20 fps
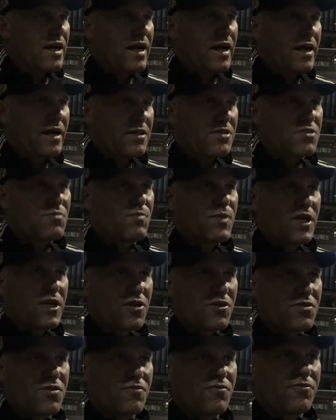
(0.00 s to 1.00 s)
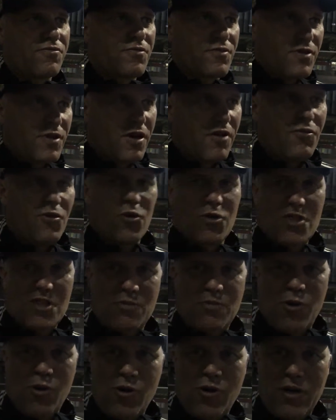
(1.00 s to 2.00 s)
and it's because of your
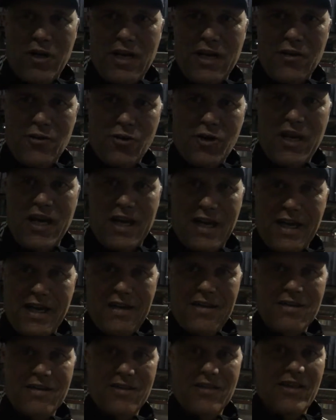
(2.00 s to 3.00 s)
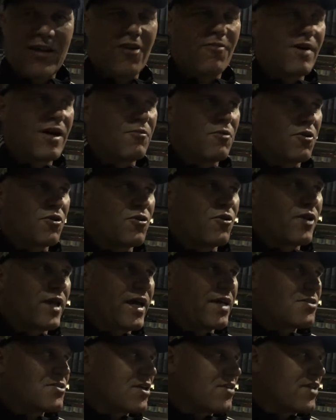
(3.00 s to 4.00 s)
support and your care that I'm able to do
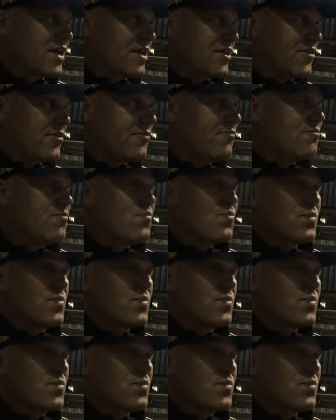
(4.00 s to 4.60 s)
that, so thank you.